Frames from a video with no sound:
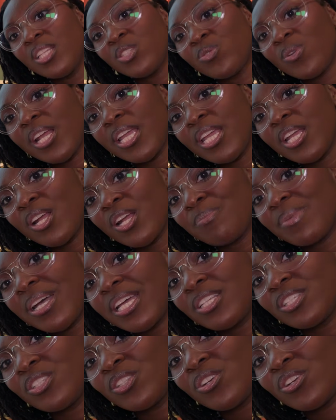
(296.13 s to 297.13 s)
right here, I'm about
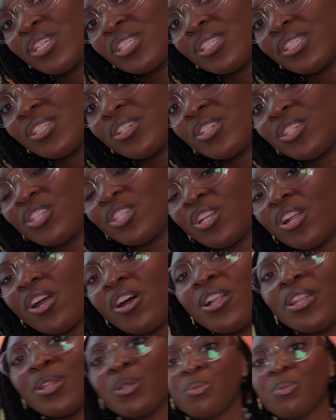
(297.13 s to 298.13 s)
to start serging all of